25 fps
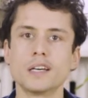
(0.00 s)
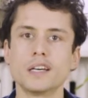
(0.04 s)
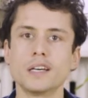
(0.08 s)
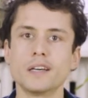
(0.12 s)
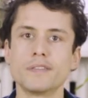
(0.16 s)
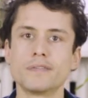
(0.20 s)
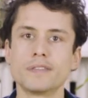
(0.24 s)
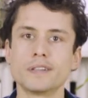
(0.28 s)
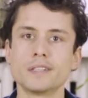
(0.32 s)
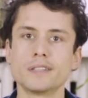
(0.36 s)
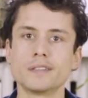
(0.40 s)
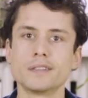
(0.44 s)

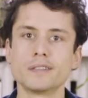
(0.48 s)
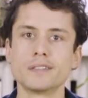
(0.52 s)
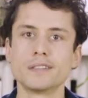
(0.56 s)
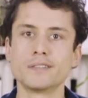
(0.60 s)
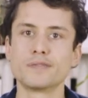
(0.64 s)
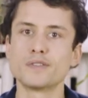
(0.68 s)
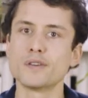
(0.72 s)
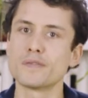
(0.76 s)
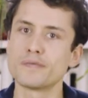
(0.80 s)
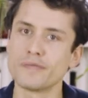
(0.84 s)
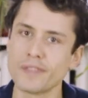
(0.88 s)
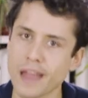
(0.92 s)
if, it,
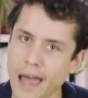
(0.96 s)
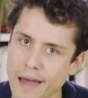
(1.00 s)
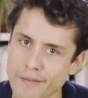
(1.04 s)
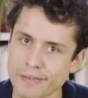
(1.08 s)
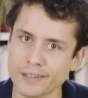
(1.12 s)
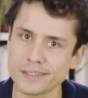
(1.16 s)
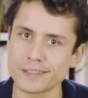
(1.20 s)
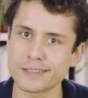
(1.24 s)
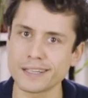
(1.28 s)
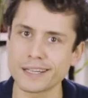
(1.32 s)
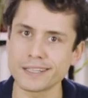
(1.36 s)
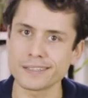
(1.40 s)
if you've
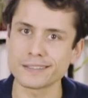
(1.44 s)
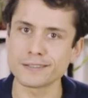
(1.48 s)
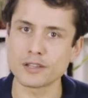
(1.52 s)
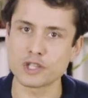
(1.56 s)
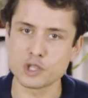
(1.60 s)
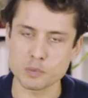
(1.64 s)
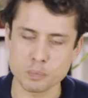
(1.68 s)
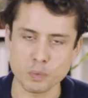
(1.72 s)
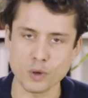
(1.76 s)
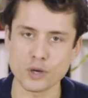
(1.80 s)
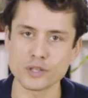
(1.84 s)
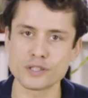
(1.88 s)
never done
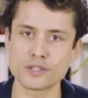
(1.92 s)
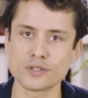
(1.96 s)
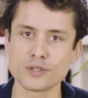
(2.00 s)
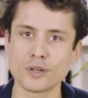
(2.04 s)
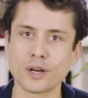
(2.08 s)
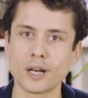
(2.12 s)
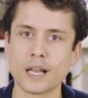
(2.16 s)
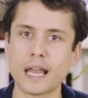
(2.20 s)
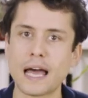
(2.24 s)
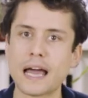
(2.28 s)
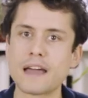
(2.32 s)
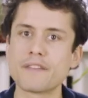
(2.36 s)
sports in
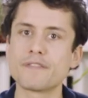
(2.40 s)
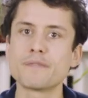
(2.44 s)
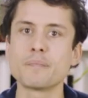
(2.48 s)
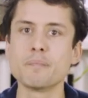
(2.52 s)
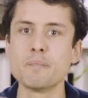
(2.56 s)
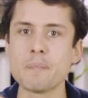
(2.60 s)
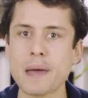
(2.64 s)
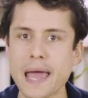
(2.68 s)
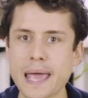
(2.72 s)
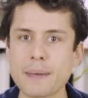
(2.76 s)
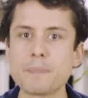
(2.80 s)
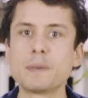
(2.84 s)
your life,
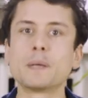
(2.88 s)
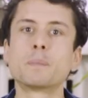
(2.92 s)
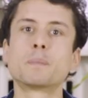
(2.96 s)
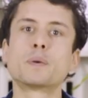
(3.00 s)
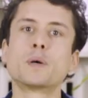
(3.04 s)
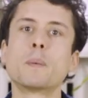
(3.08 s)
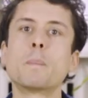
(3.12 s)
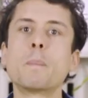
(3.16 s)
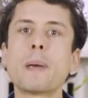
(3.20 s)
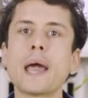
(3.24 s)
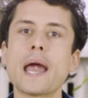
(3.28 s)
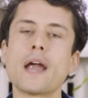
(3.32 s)
maybe
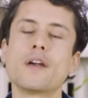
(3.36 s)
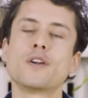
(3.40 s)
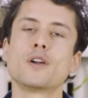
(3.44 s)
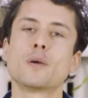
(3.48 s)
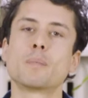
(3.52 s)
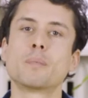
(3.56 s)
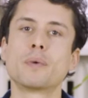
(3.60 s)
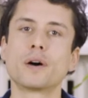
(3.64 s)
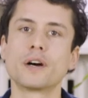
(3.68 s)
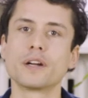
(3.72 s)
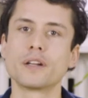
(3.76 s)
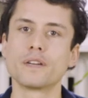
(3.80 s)
prepare
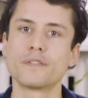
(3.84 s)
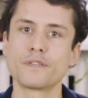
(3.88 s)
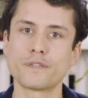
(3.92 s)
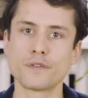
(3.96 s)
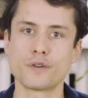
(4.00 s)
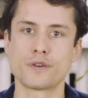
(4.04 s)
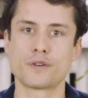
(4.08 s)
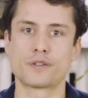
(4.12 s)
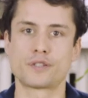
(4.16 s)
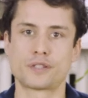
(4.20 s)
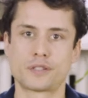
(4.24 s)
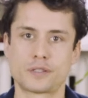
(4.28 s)
your body
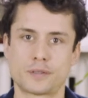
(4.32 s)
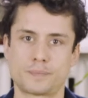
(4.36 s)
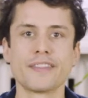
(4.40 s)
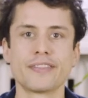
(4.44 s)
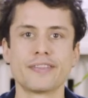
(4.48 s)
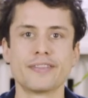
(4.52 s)
first.